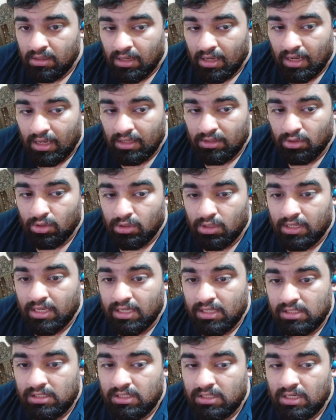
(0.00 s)
I thought the
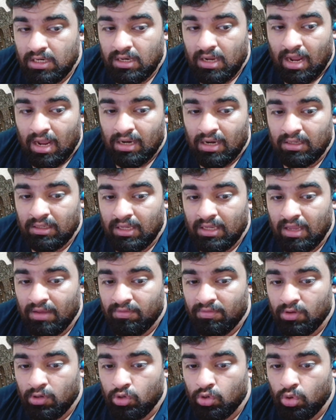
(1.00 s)
kids gave
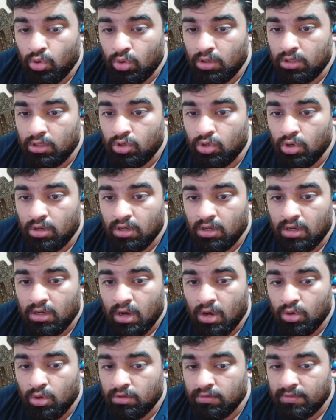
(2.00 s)
a good
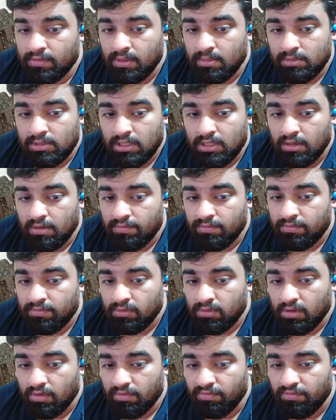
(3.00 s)
account of themselves,
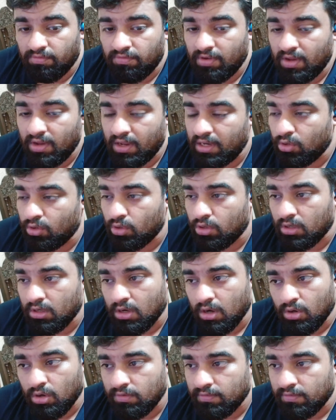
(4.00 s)
a very good account of